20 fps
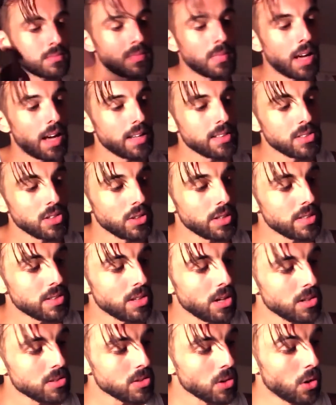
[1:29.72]
I saw these
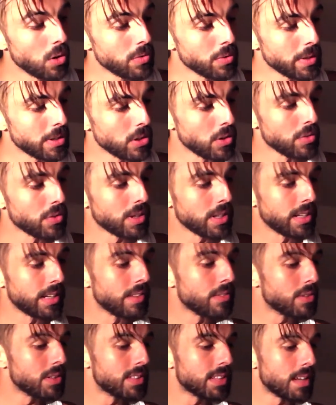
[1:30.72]
cards over and over again.
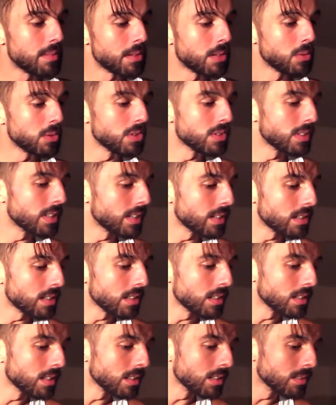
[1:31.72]
Every time I was like,
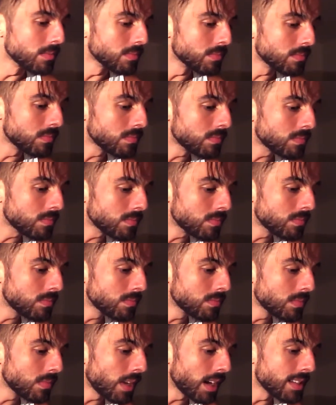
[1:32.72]

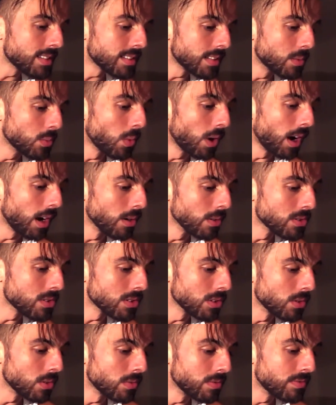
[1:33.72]
I said, wow,
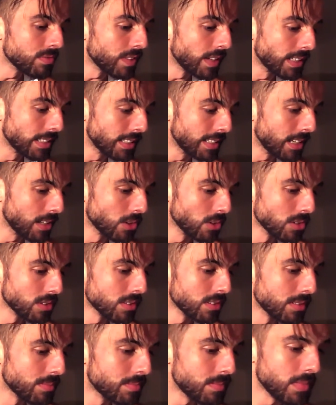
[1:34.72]
so finally I
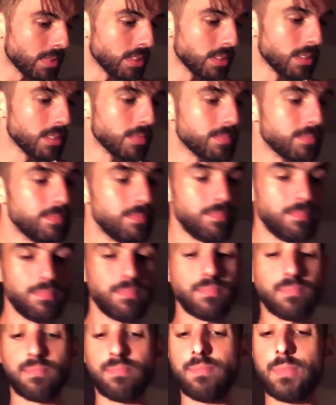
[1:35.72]
ordered them.
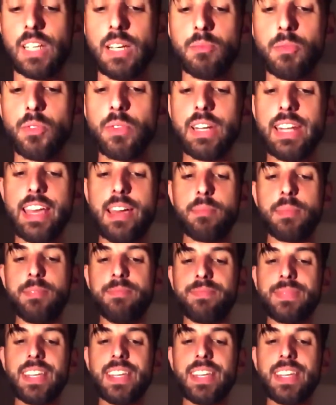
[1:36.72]
I'm already happy.